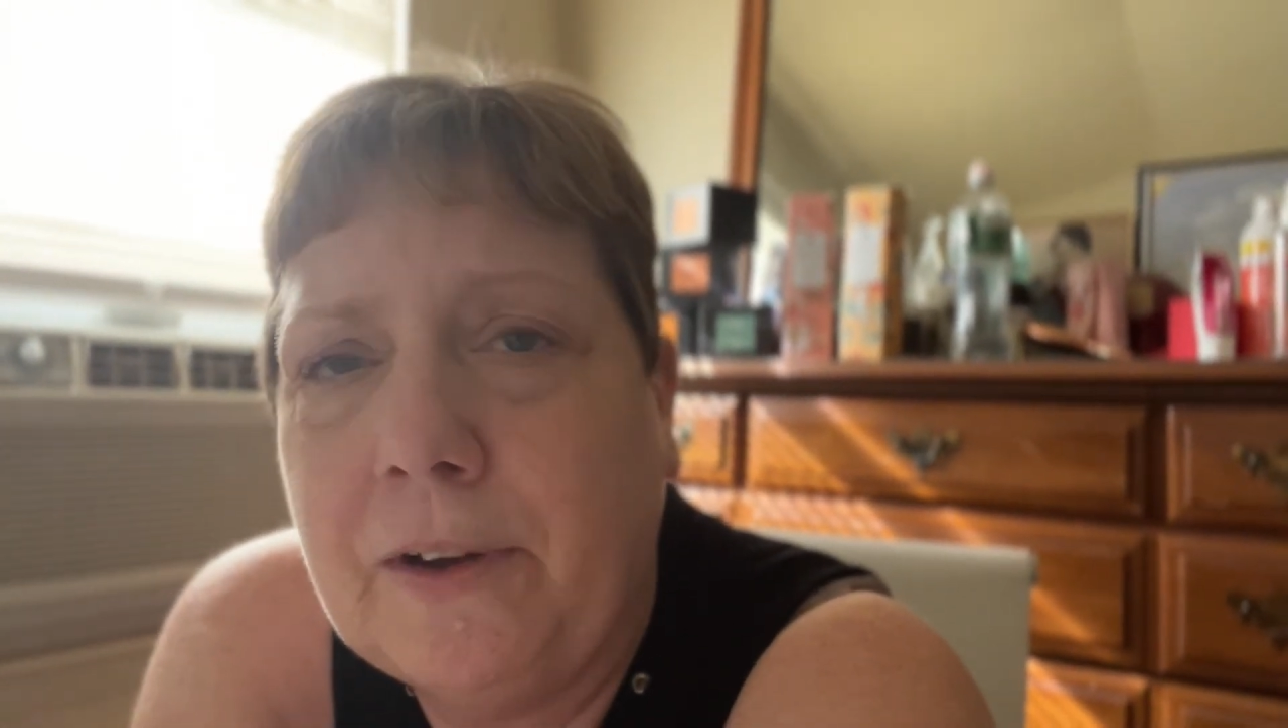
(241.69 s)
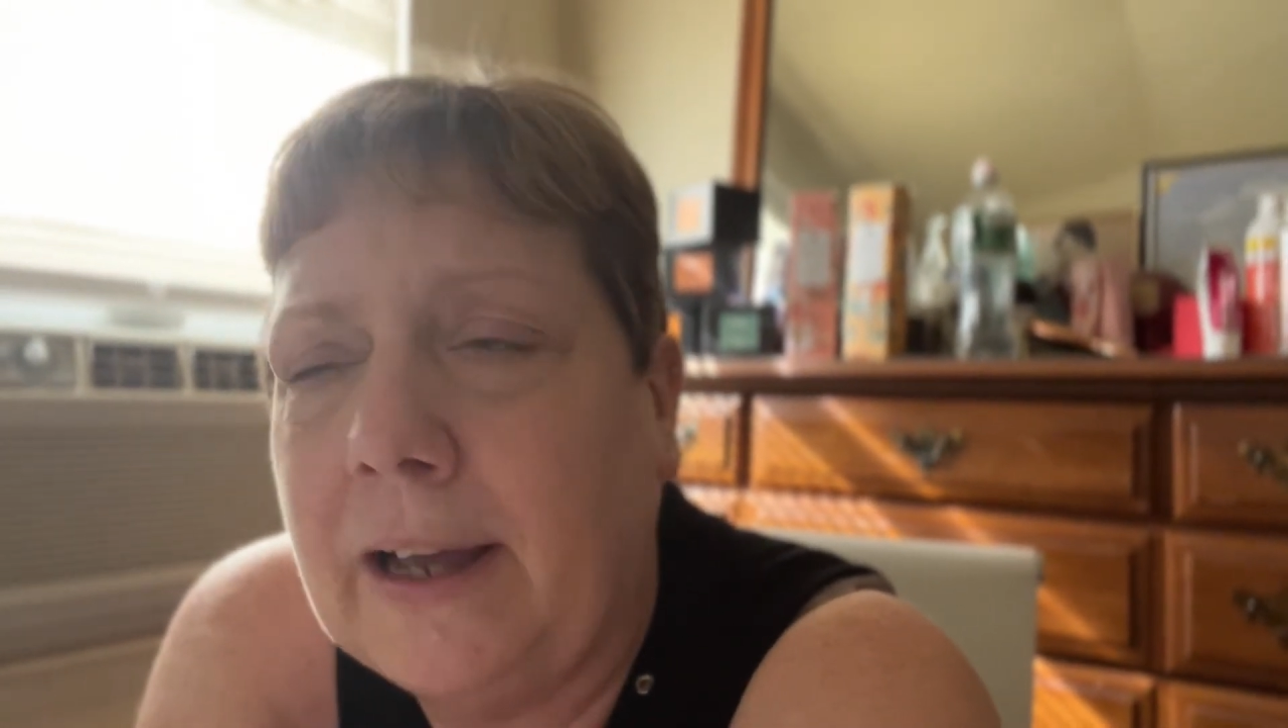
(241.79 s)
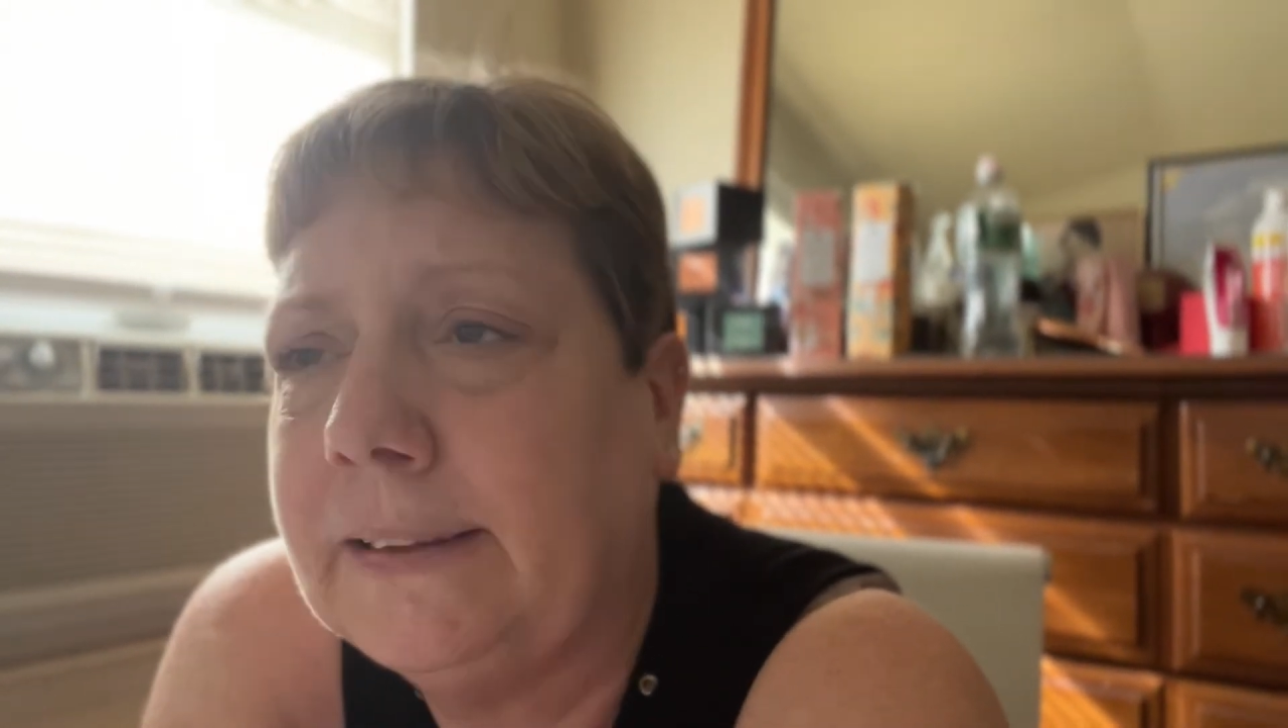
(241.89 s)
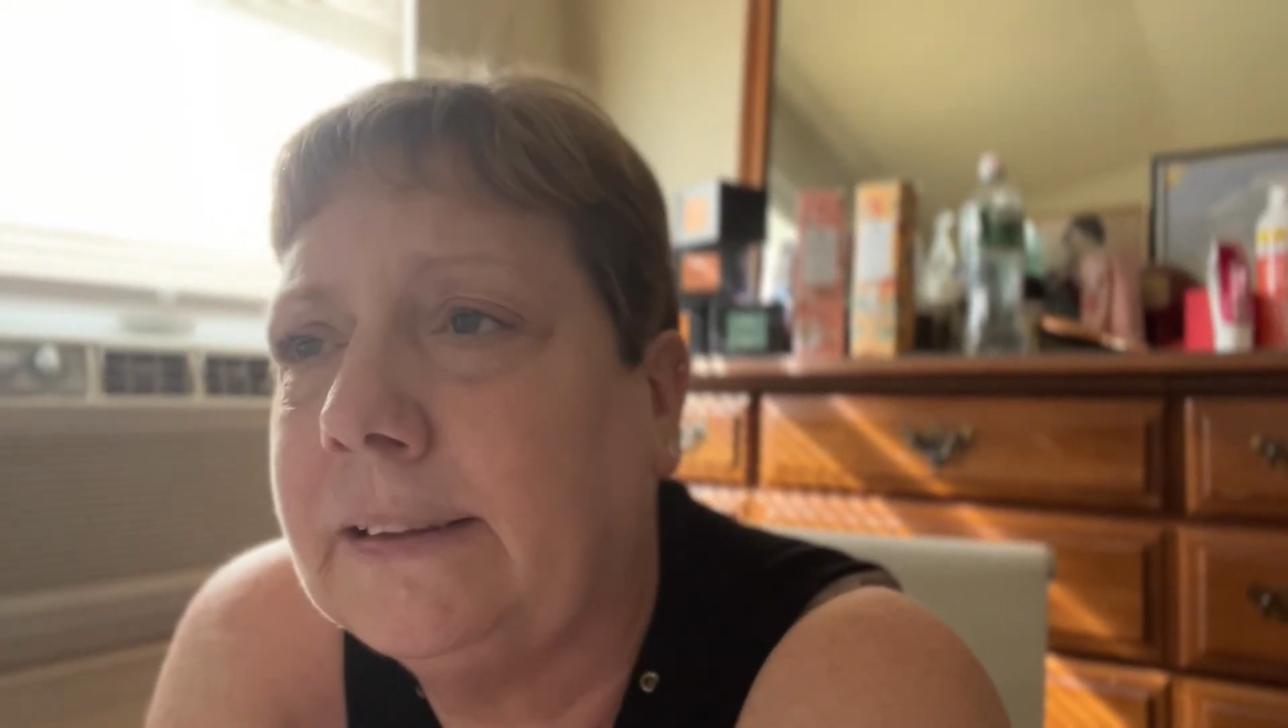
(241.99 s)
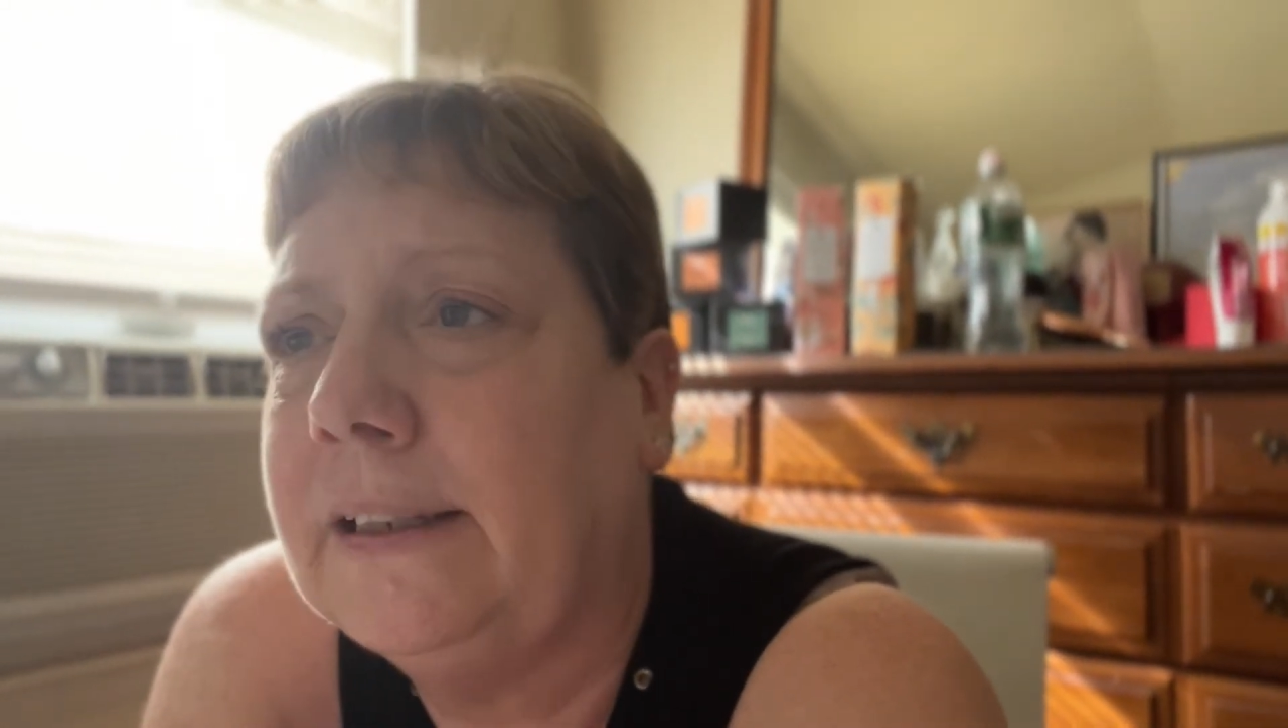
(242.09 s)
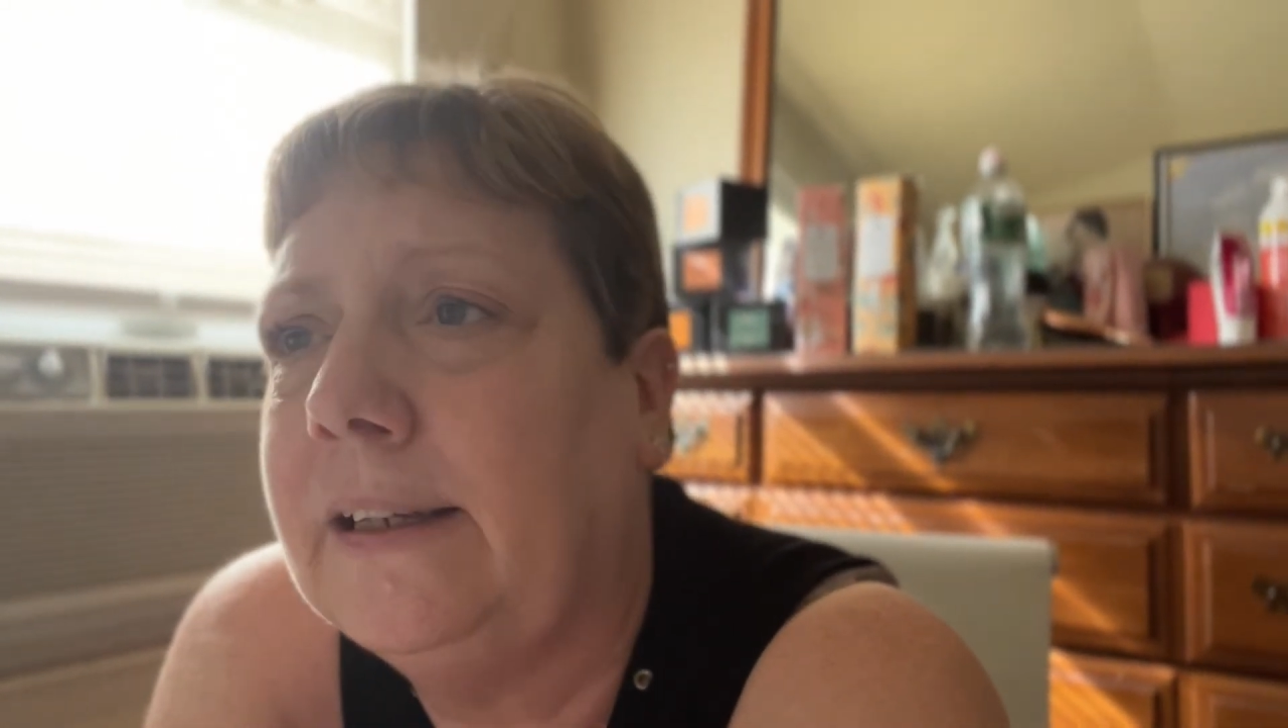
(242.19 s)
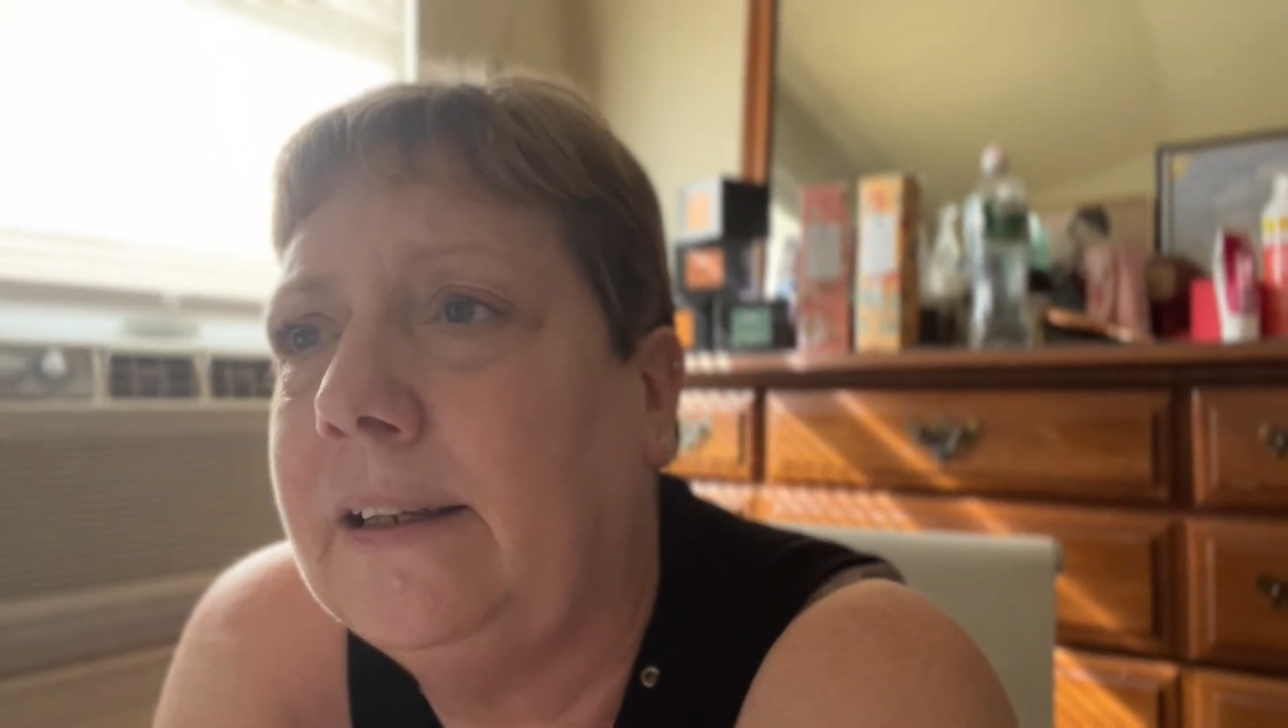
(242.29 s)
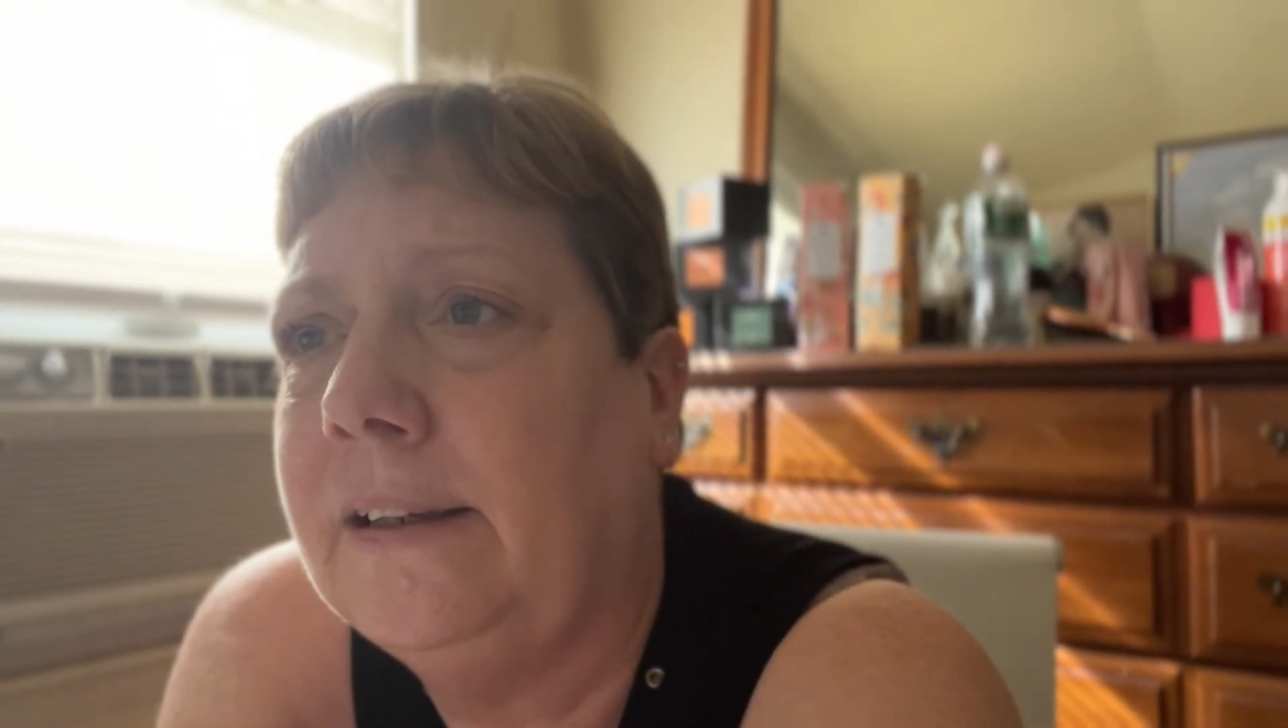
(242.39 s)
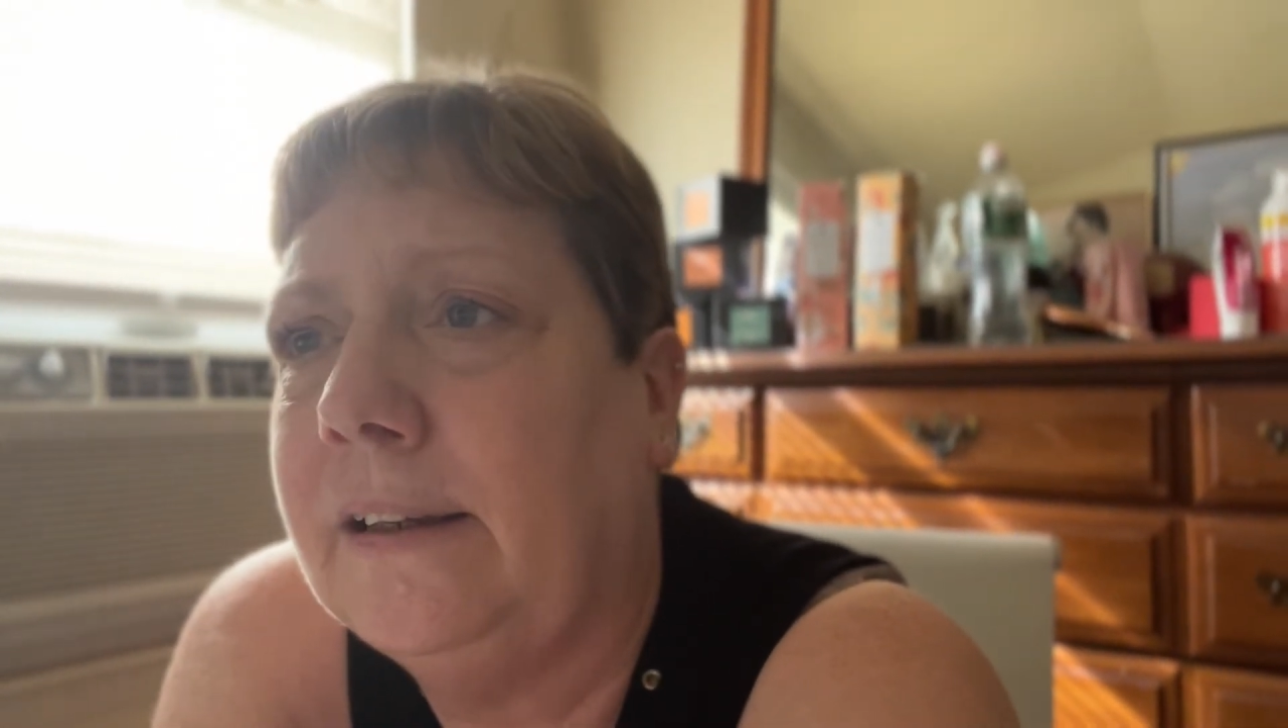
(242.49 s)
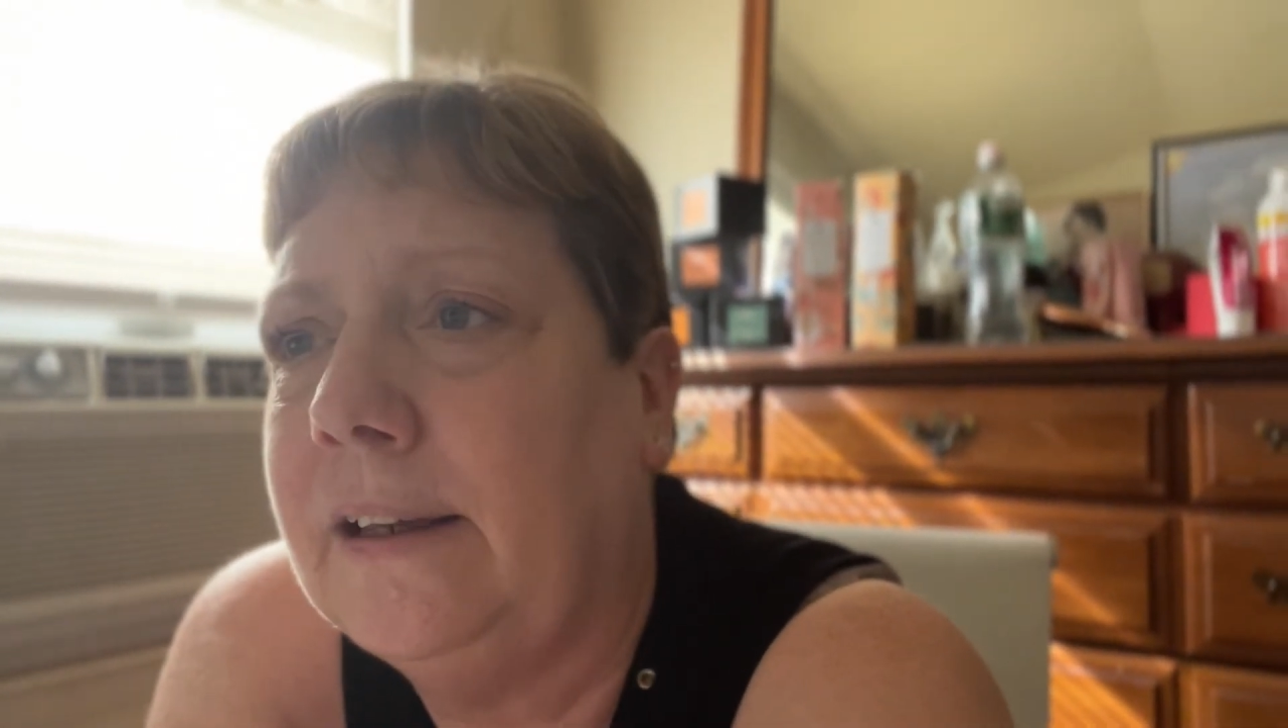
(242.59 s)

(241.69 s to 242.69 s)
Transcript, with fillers: asking